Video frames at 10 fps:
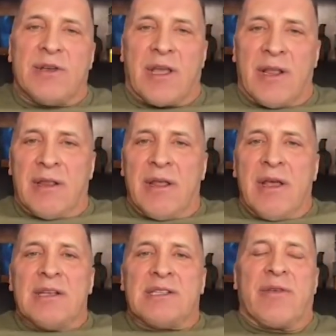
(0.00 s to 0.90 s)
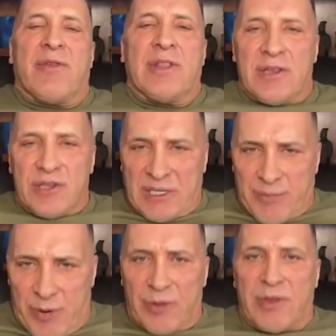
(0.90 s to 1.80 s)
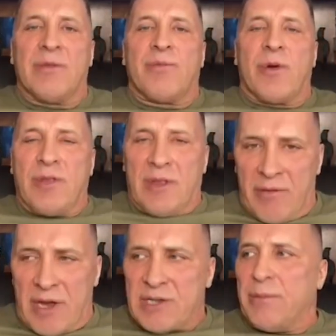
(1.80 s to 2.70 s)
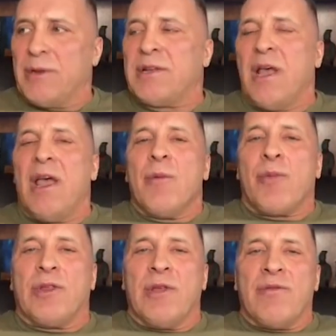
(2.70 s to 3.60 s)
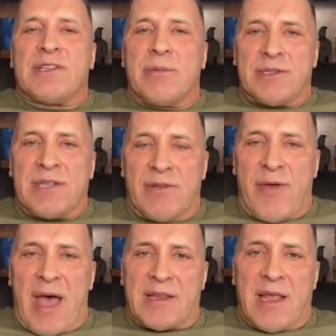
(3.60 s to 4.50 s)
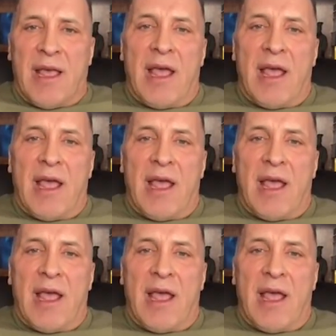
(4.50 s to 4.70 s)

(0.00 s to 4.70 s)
You can stick with just protein, protein and vegetables, protein, vegetables, and fat